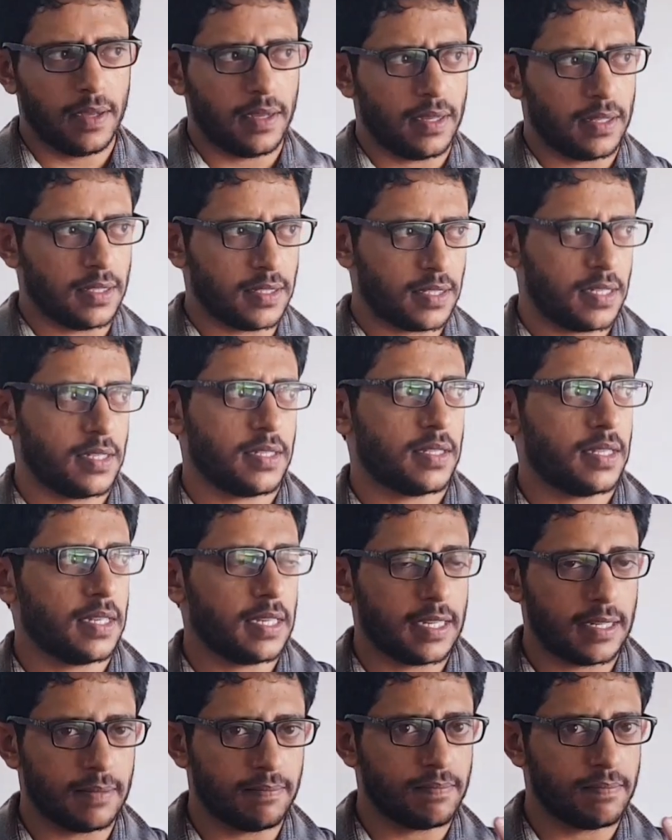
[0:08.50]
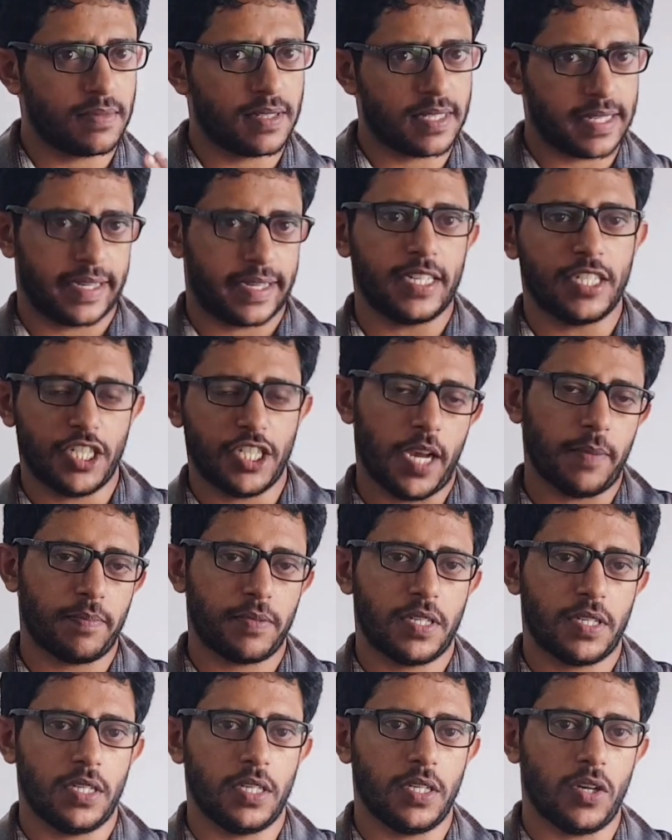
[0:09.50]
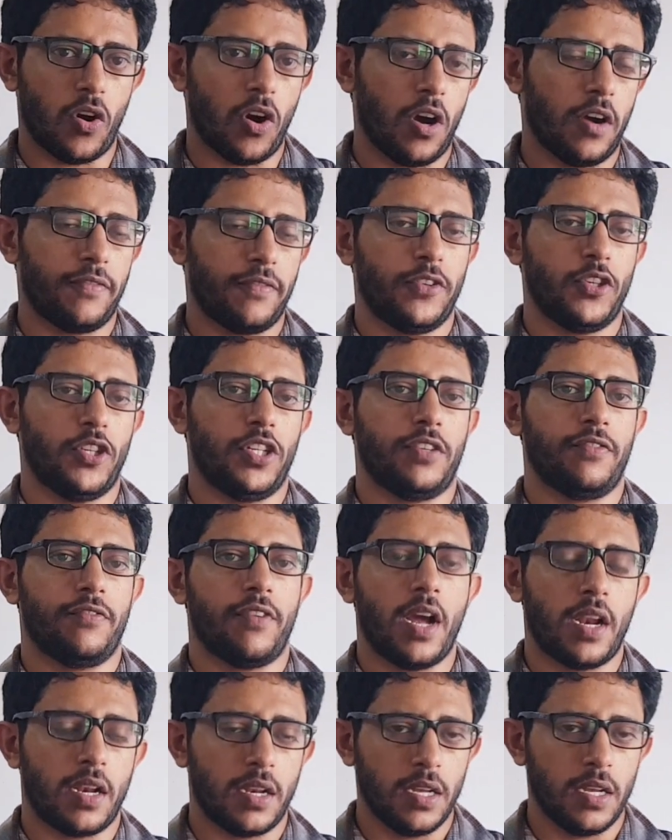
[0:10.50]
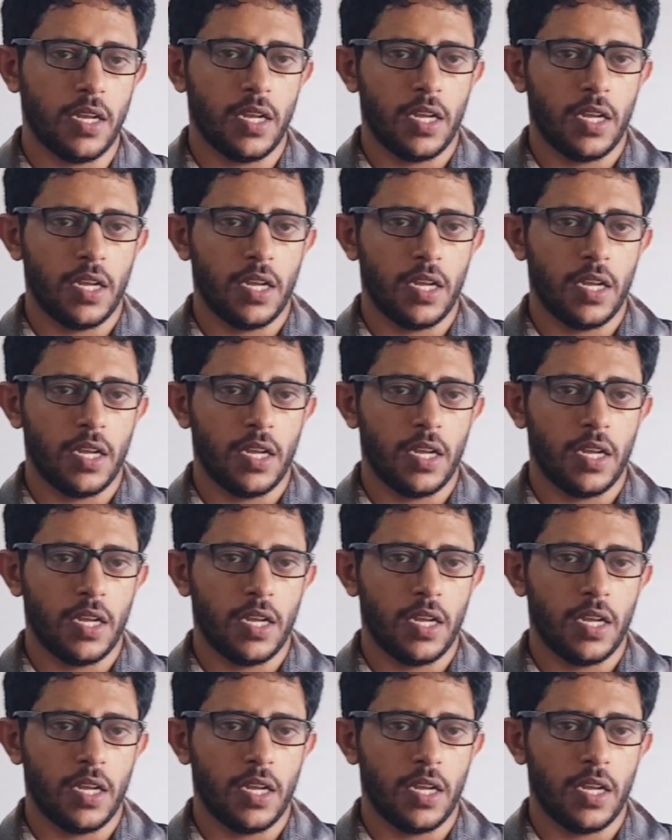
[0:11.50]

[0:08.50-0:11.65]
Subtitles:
This is the second chapter of Unit 1.